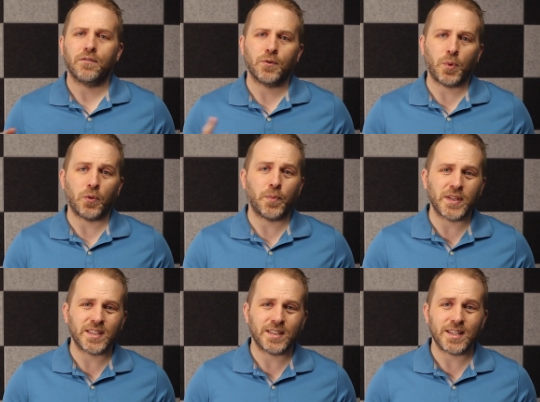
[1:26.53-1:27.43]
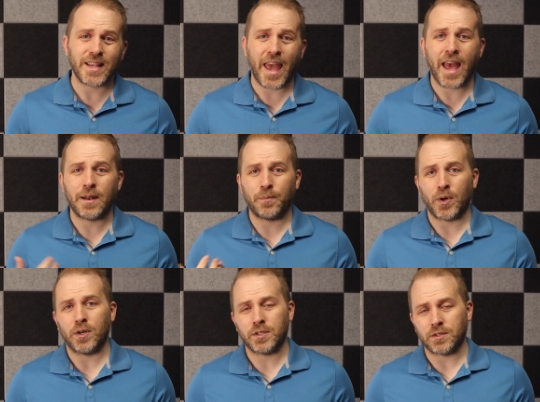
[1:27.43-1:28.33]
for both businesses and
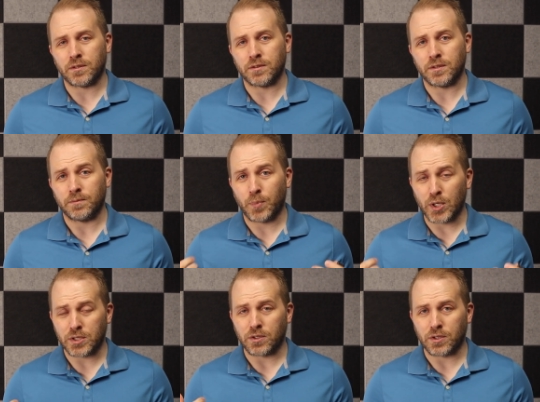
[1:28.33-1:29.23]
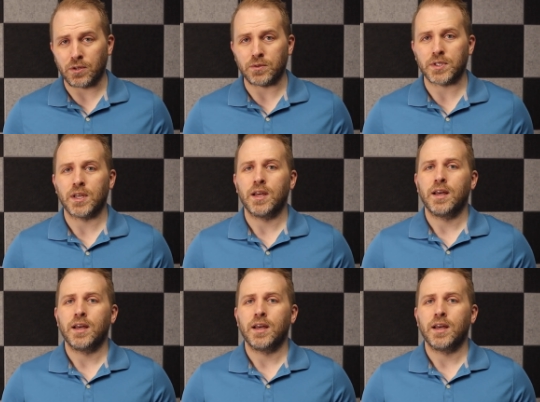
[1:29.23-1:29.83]
personal use